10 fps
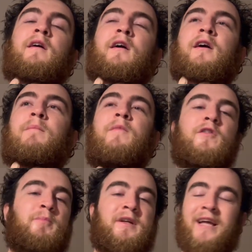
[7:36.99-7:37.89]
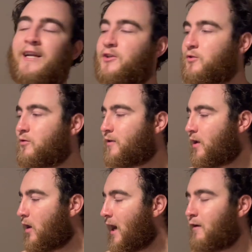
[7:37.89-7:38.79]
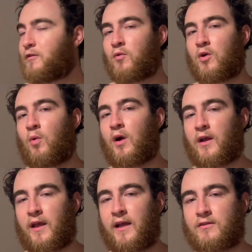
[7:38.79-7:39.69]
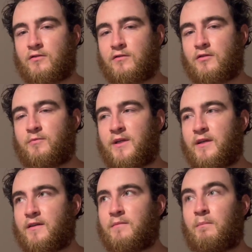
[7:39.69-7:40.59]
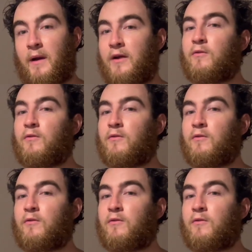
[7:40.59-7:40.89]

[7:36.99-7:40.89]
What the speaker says: There's potential that our after work walk cancels because it might